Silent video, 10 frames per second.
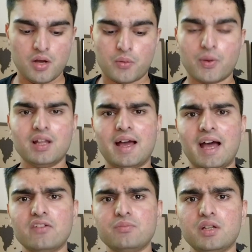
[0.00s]
Well, I
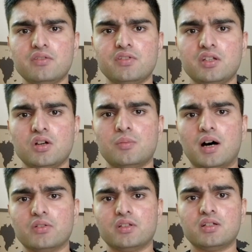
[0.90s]
have made a video
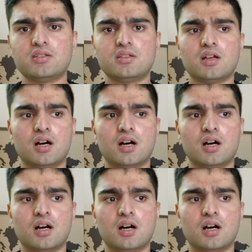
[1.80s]
about this,